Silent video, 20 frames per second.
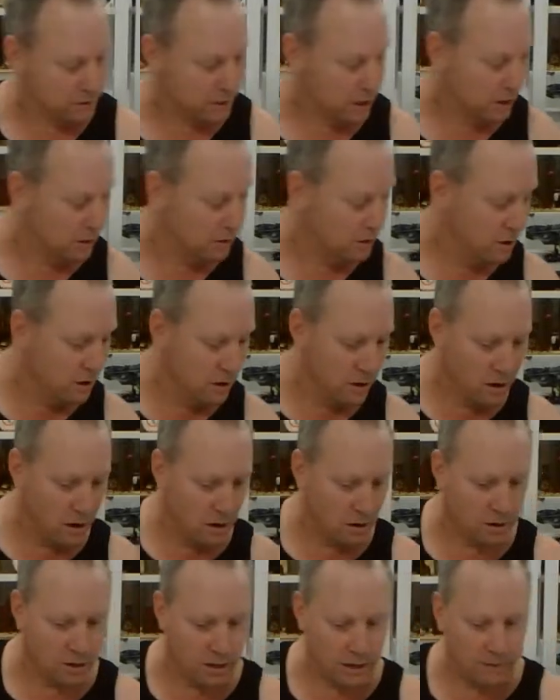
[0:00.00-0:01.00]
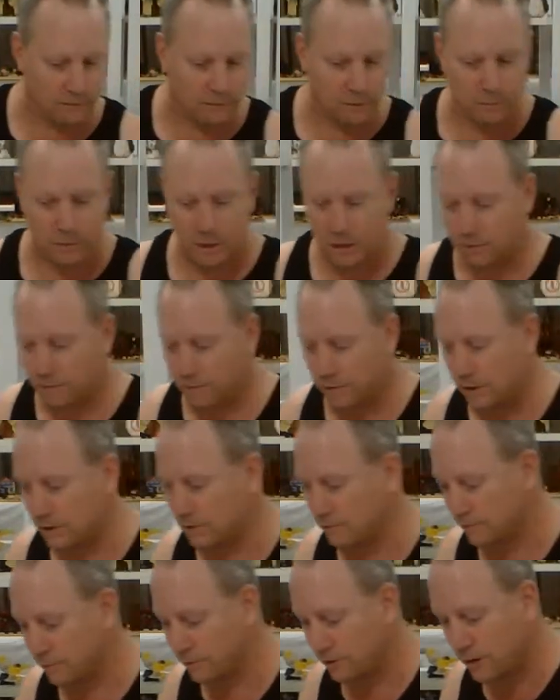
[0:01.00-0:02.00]
So I'll leave the minifigs
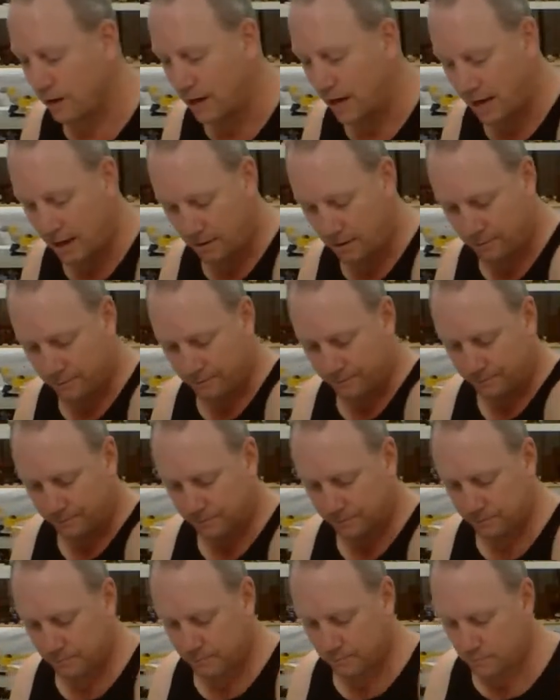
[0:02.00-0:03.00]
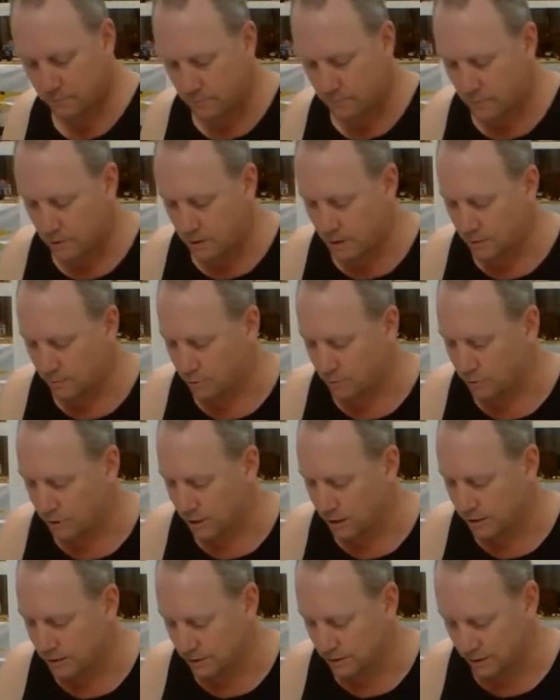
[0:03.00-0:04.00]
for now, and we'll
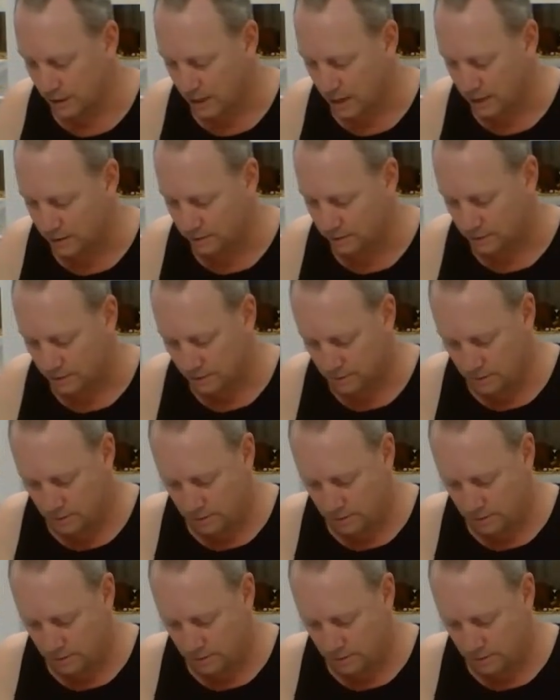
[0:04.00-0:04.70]
get started